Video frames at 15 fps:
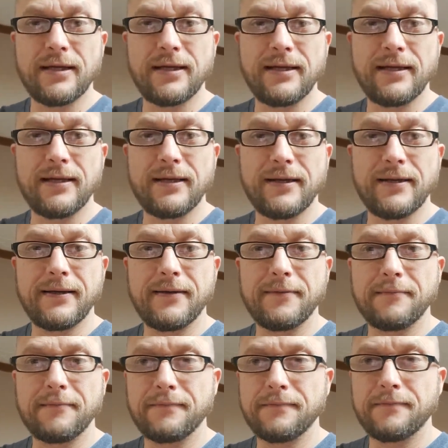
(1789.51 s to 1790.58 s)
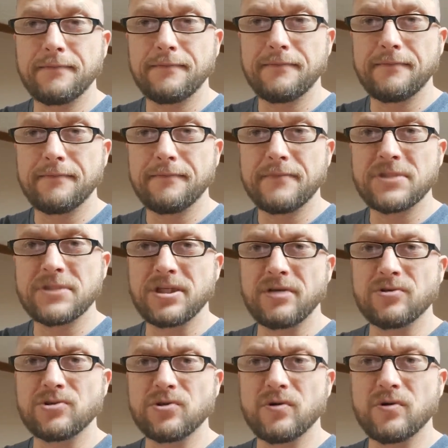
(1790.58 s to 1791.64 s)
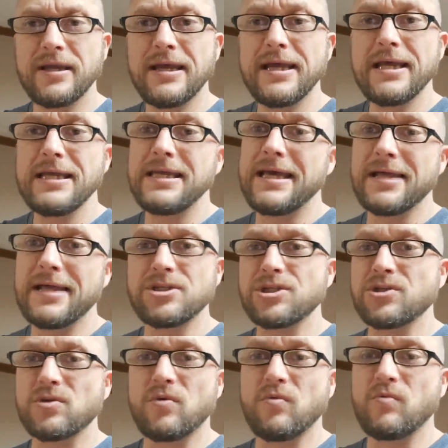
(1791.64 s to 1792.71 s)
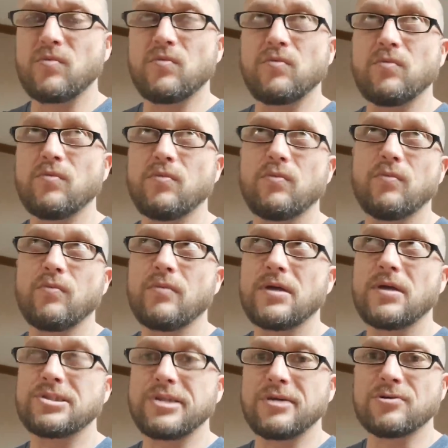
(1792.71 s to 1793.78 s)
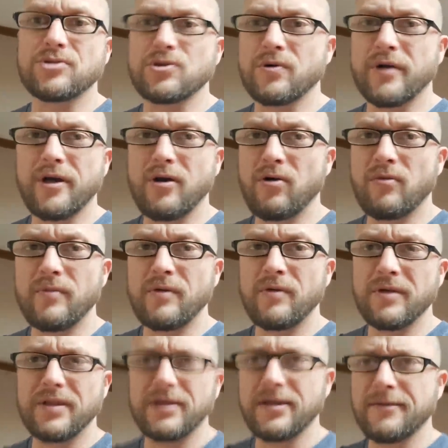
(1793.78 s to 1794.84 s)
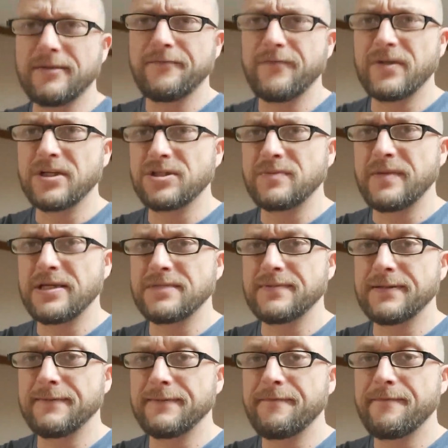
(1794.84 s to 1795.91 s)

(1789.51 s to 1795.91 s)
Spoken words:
Um, Single story. Yeah, this is a single story home, but with a finished basement.